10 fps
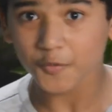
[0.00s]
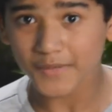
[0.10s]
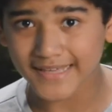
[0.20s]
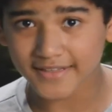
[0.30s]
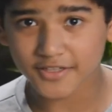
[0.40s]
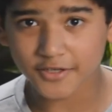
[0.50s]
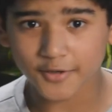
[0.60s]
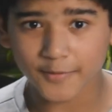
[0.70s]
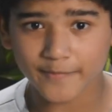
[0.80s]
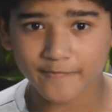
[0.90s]
get there,
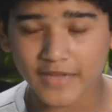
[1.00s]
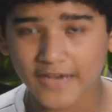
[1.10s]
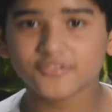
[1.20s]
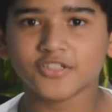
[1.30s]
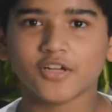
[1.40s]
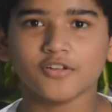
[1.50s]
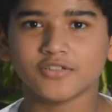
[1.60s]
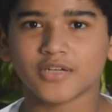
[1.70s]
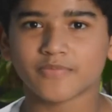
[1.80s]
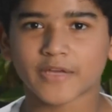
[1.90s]
I have to tell you
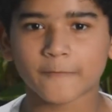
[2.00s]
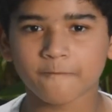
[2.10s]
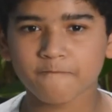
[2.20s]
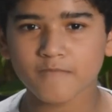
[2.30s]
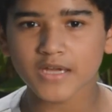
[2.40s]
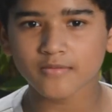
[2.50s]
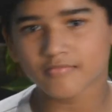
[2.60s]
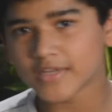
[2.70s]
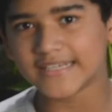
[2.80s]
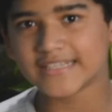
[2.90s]
something, and
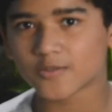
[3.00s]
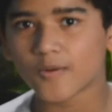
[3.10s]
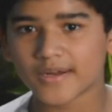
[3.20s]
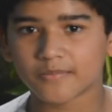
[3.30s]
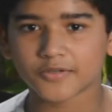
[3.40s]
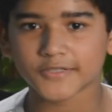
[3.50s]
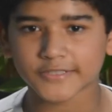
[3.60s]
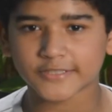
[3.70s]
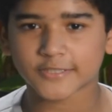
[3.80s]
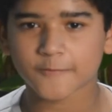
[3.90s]
it's quite important.
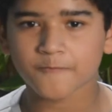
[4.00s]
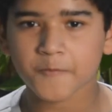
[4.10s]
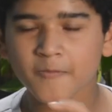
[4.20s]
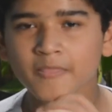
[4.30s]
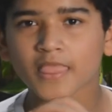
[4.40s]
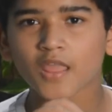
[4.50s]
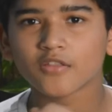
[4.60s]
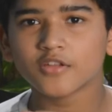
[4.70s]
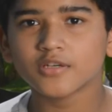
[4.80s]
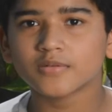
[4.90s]

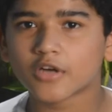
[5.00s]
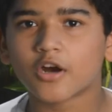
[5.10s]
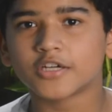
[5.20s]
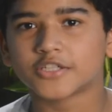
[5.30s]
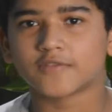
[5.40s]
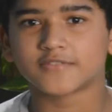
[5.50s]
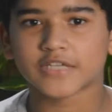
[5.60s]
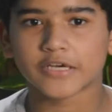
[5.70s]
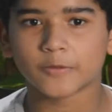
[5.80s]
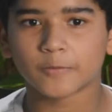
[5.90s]
The Kardashev
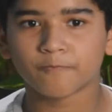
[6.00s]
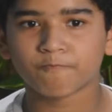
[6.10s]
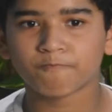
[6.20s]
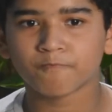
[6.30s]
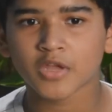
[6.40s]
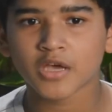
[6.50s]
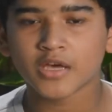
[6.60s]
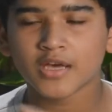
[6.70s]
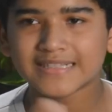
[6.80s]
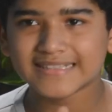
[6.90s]
scale.
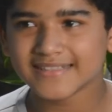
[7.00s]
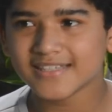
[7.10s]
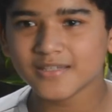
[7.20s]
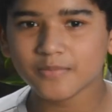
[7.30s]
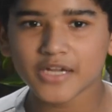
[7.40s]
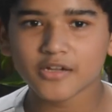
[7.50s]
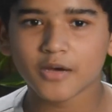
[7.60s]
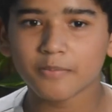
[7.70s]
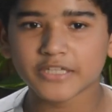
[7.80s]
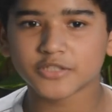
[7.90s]
This is a
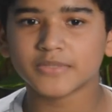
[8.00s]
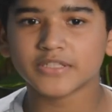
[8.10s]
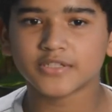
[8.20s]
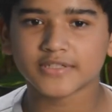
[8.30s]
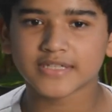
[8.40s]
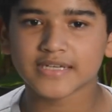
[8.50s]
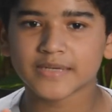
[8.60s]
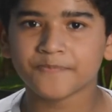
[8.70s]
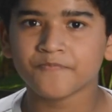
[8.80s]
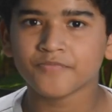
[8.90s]
measurement to see
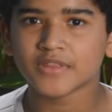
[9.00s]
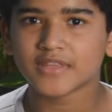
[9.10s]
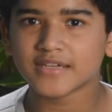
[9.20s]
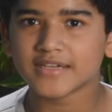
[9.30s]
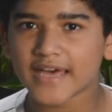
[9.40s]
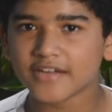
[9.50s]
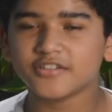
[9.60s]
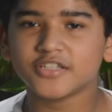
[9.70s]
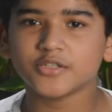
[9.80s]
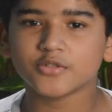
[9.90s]
the energy
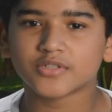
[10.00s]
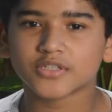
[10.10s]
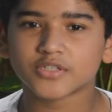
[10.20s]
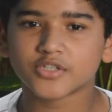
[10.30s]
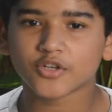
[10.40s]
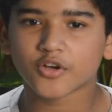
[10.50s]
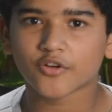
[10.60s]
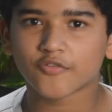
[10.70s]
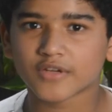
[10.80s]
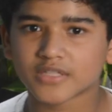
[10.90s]
usage of
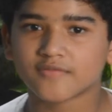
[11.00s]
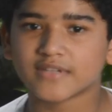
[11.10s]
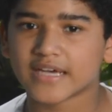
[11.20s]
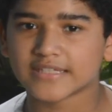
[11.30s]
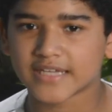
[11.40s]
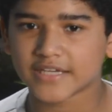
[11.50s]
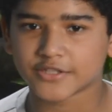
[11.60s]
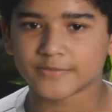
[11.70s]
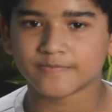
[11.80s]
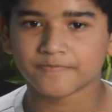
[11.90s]
a civilization.
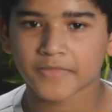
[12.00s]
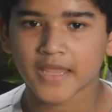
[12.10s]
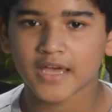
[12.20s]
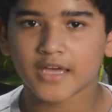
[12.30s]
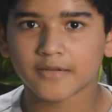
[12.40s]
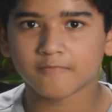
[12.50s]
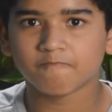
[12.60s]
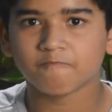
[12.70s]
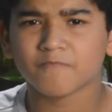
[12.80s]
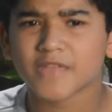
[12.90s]
And
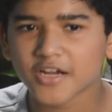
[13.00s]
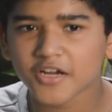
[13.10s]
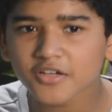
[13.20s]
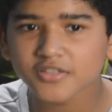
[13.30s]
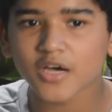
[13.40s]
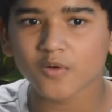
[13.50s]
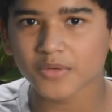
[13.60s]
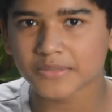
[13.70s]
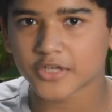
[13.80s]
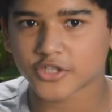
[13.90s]
here's how we
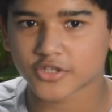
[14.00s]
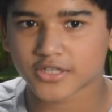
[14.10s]
measure it.